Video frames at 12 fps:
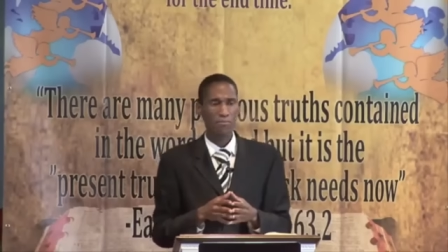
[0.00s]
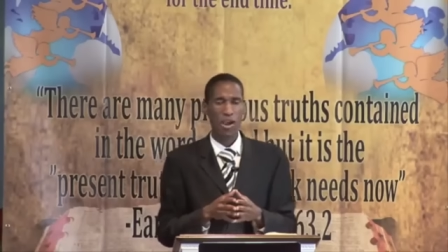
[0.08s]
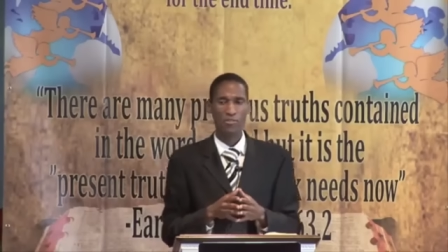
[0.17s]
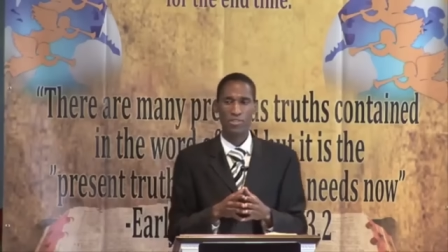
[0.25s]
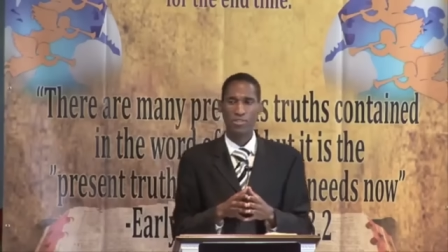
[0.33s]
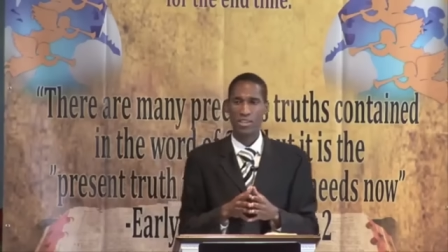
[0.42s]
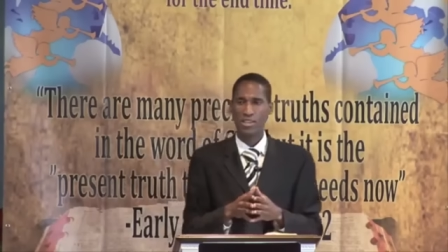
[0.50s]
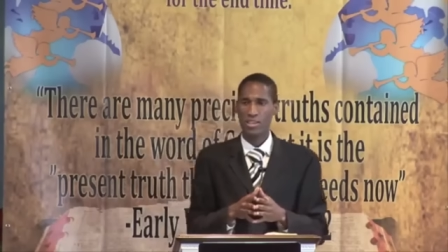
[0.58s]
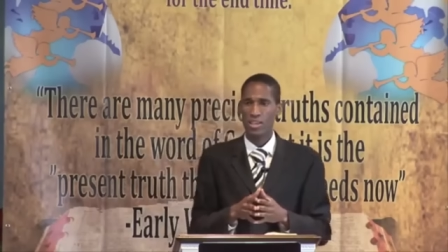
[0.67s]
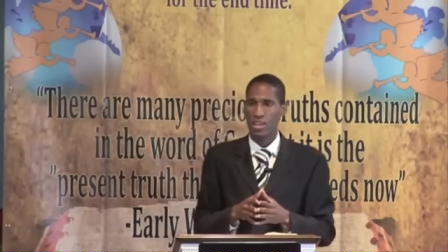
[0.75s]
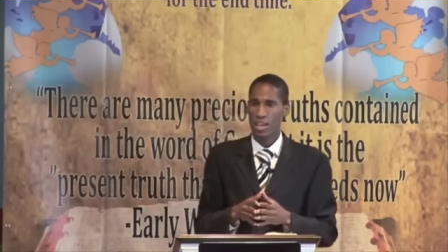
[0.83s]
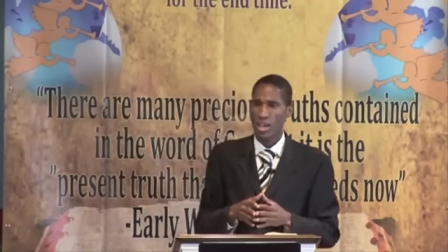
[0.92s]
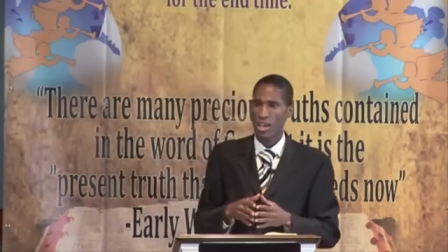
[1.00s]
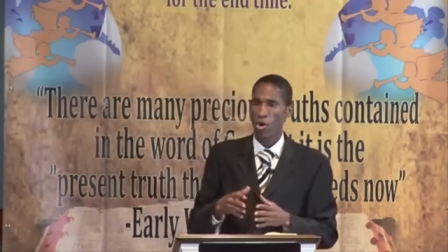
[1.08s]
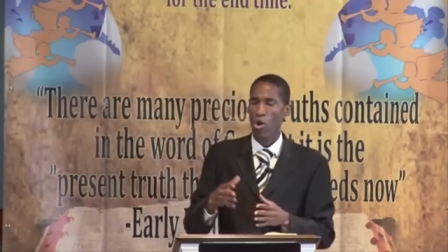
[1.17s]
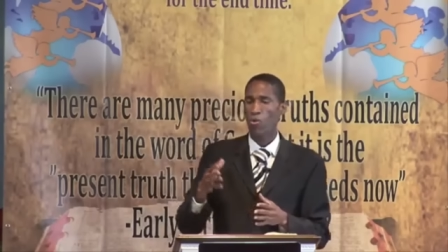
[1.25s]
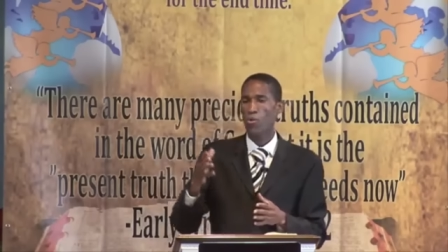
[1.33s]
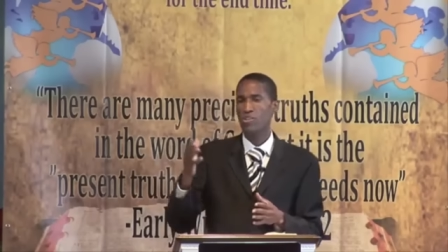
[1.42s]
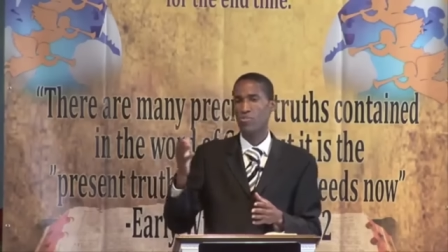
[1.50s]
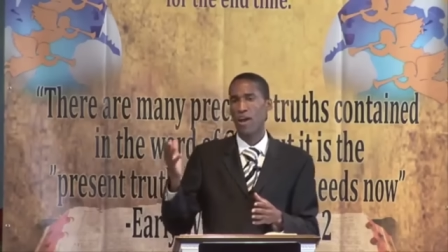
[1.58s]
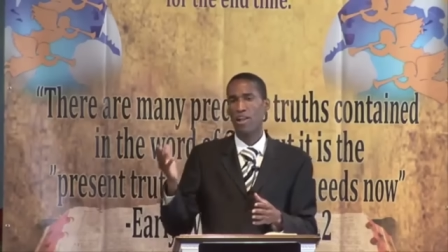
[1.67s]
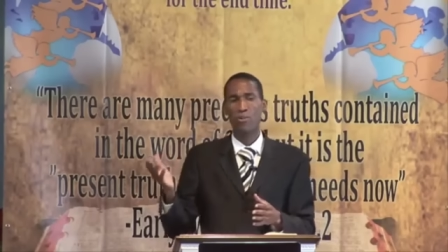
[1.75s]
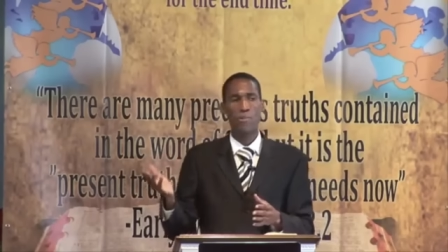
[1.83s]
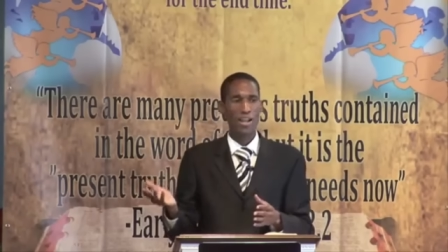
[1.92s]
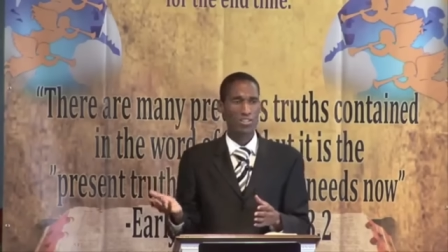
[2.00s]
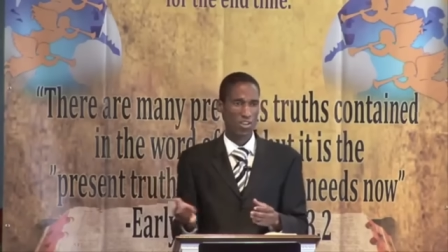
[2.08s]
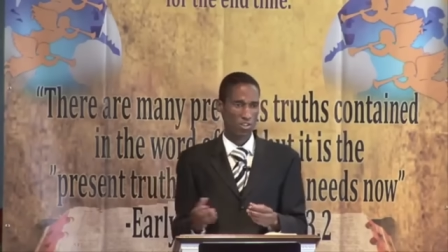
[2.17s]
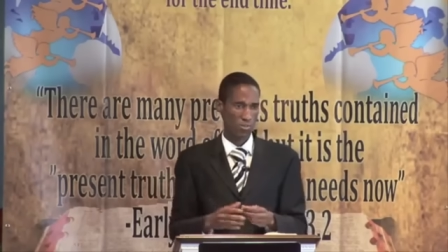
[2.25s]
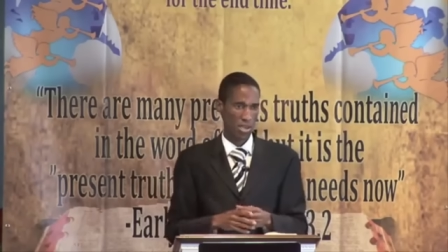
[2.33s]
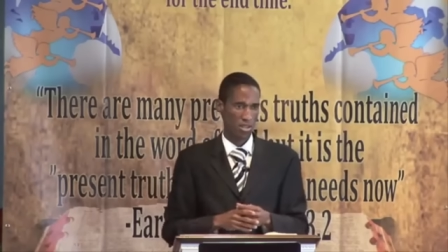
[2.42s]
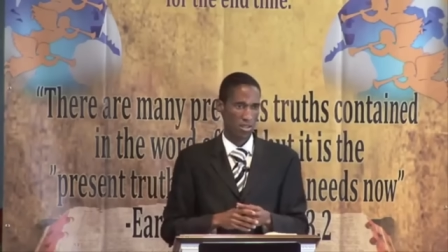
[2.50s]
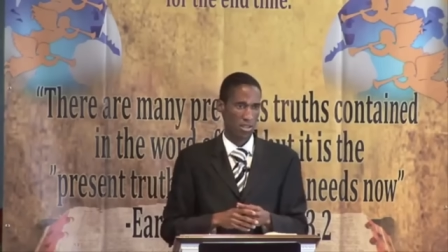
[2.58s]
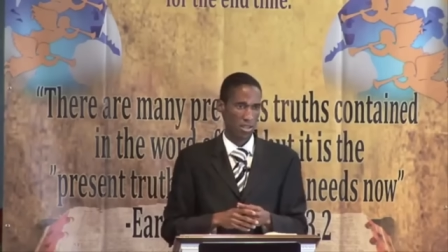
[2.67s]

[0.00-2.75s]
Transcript: prophecy, it always followed by judgment.